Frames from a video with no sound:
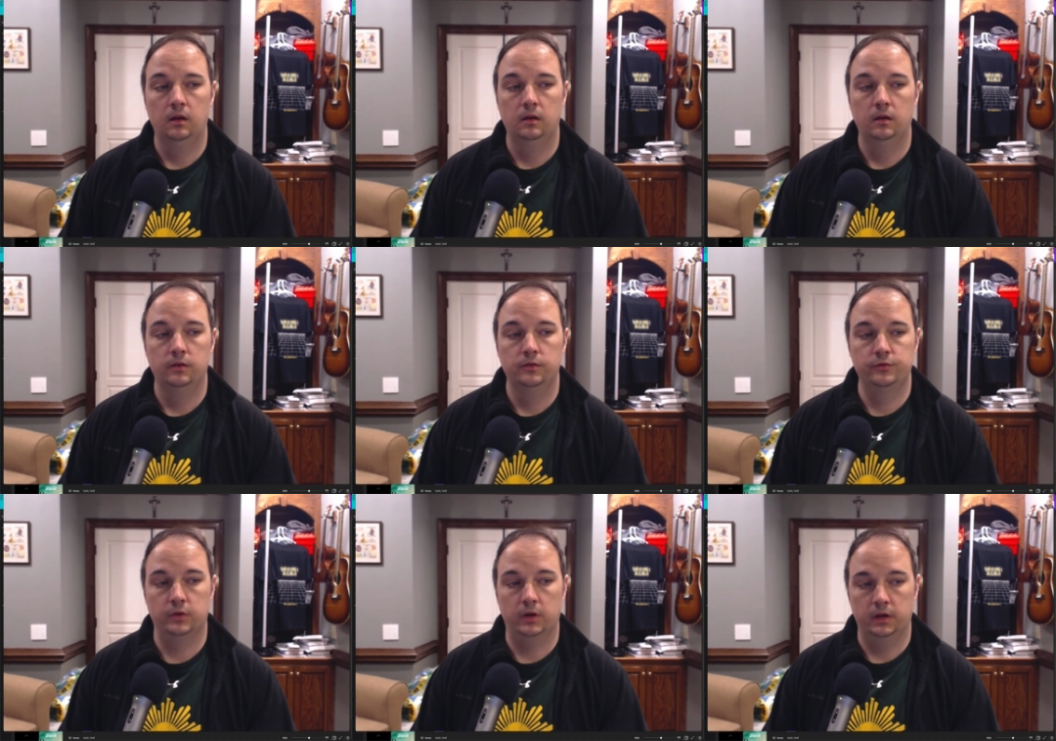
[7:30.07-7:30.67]

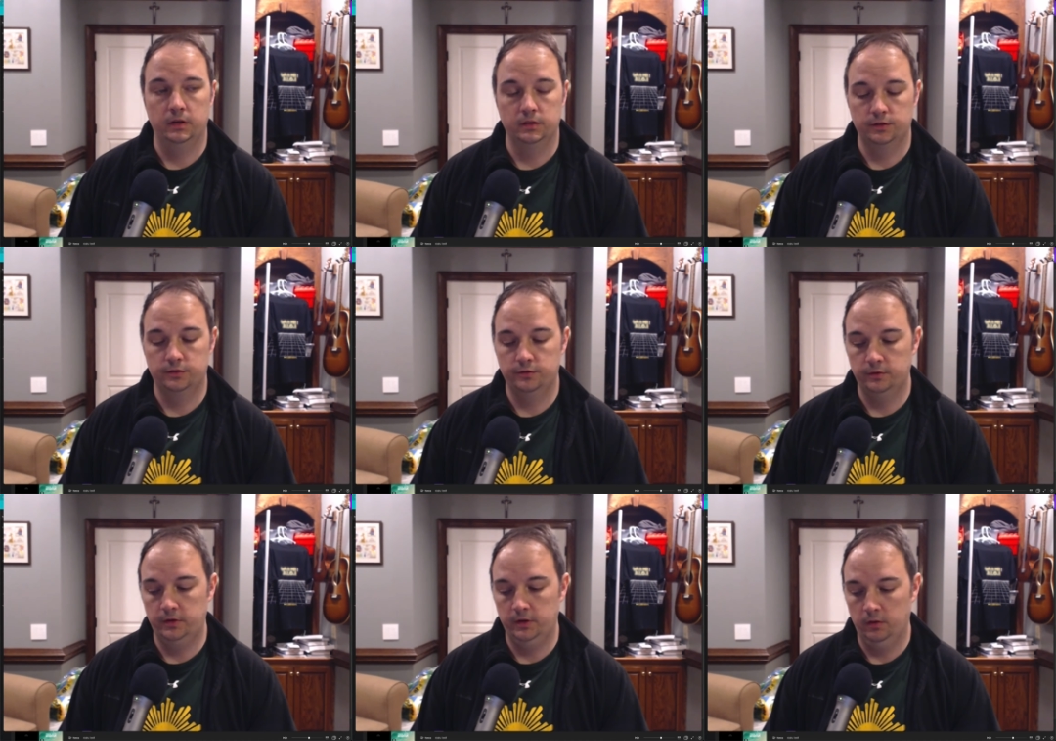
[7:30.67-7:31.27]
tries to
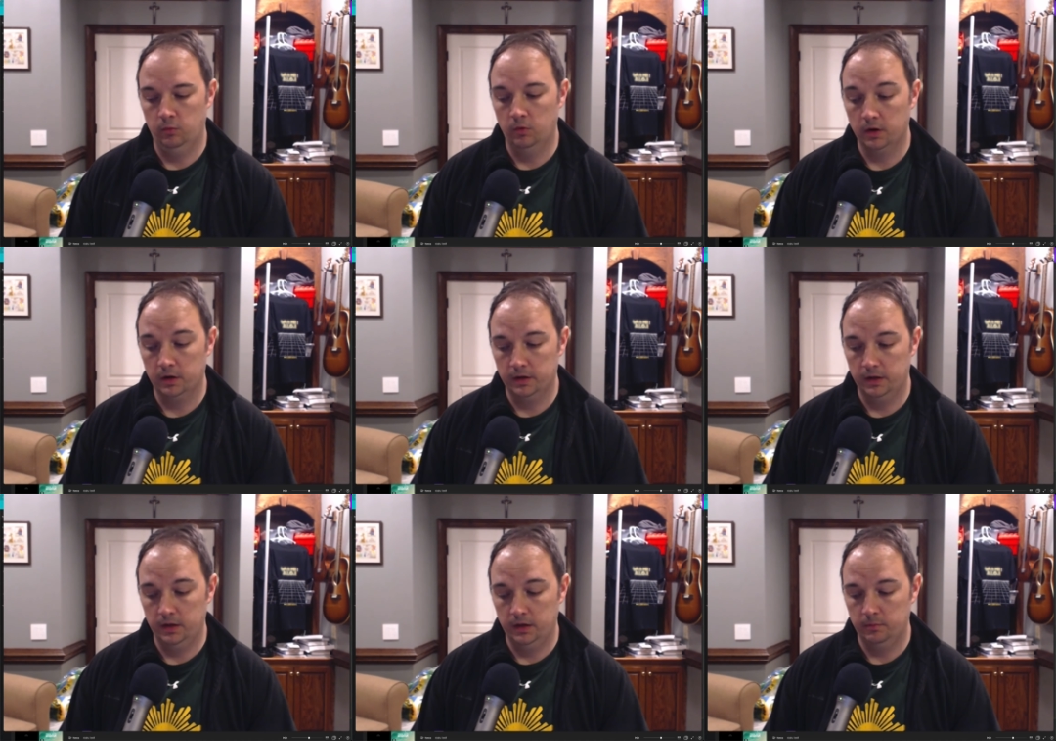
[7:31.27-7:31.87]
get
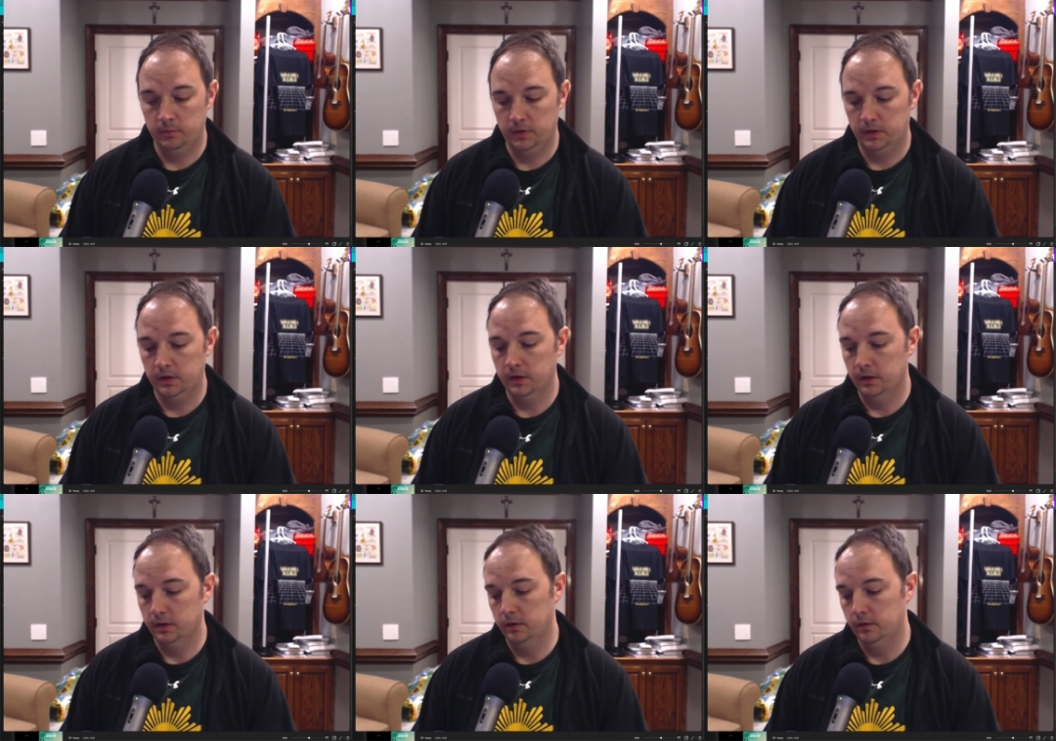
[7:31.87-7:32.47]
working
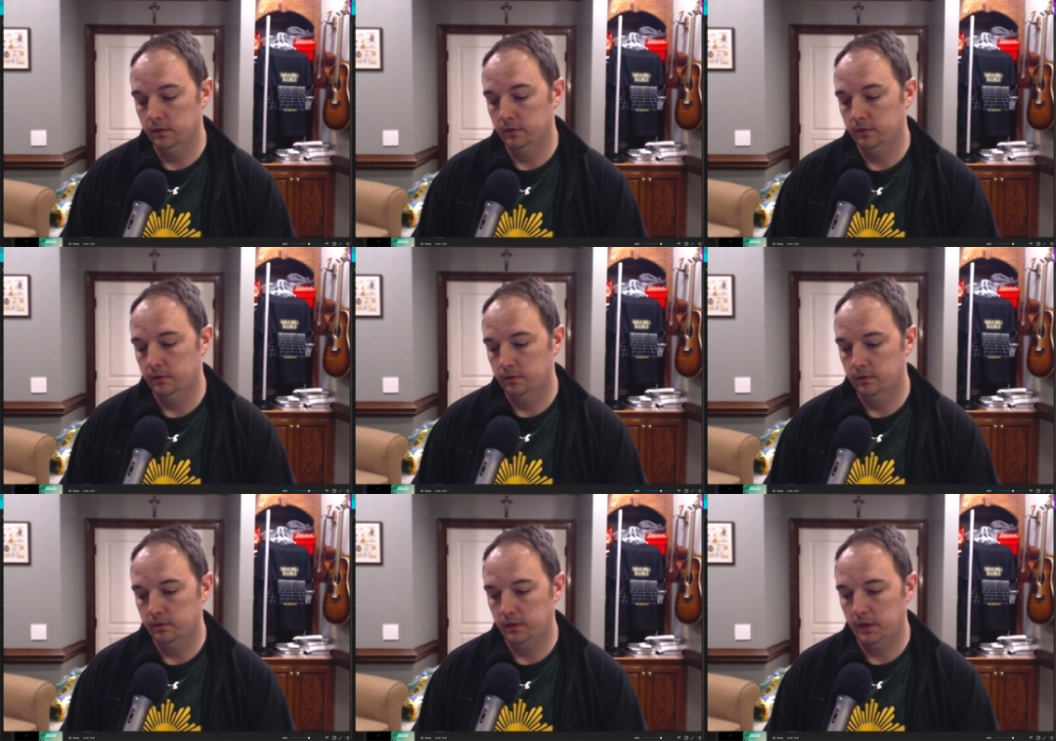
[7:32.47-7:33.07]
because
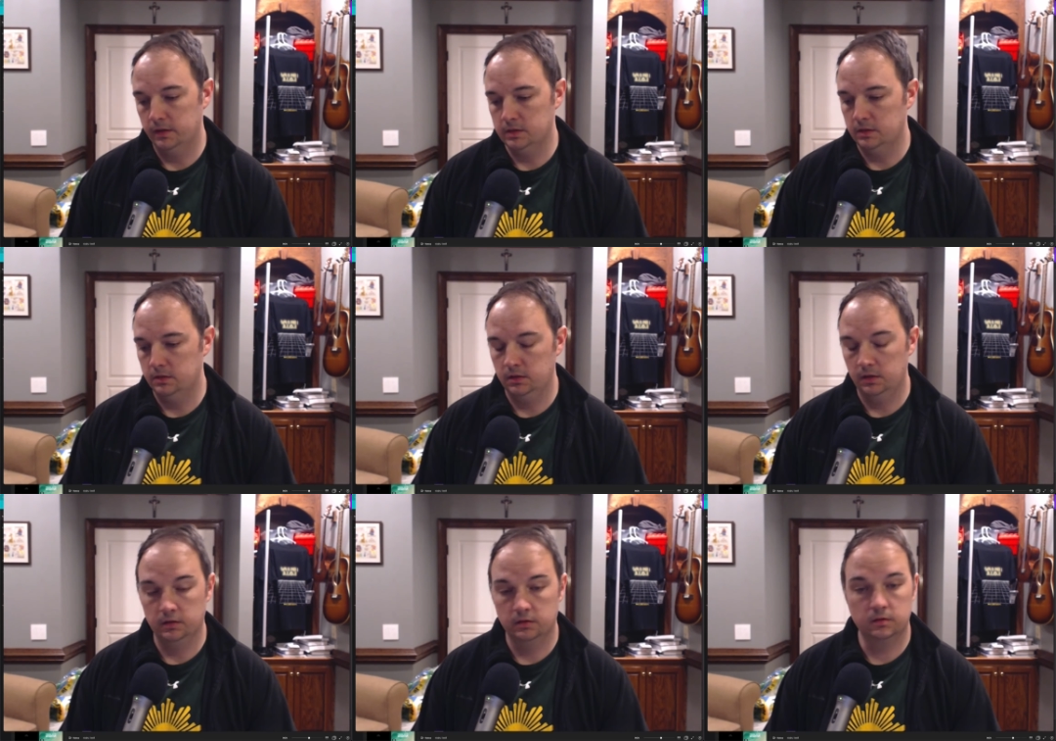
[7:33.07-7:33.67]
that's easy to
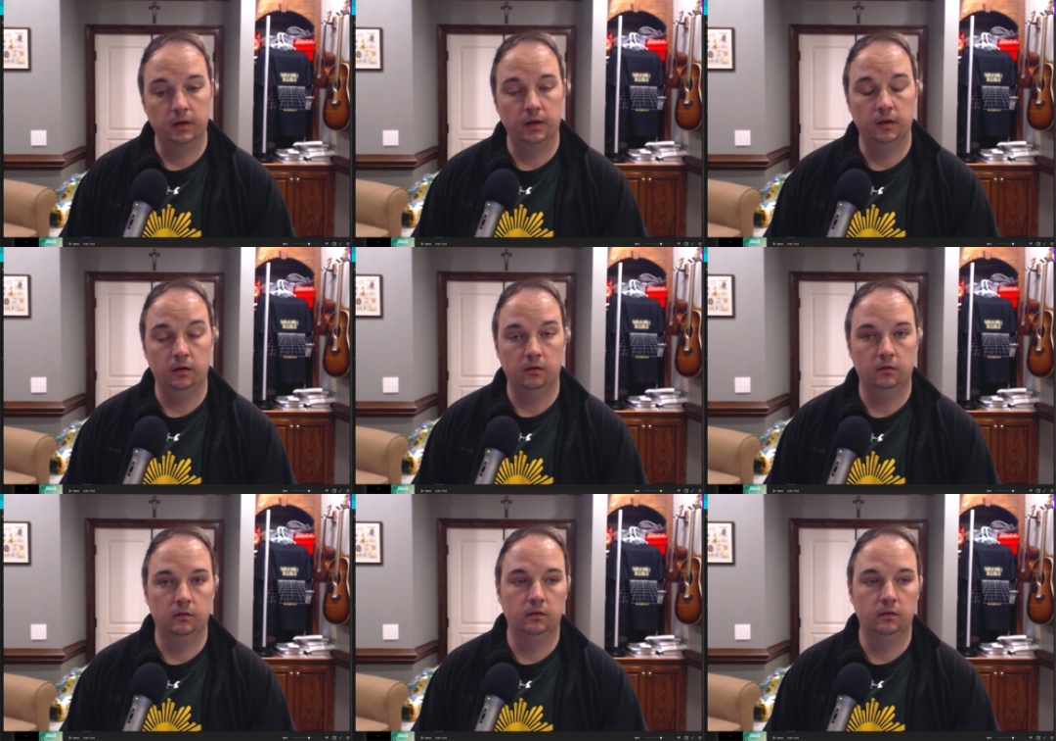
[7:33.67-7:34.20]
scale.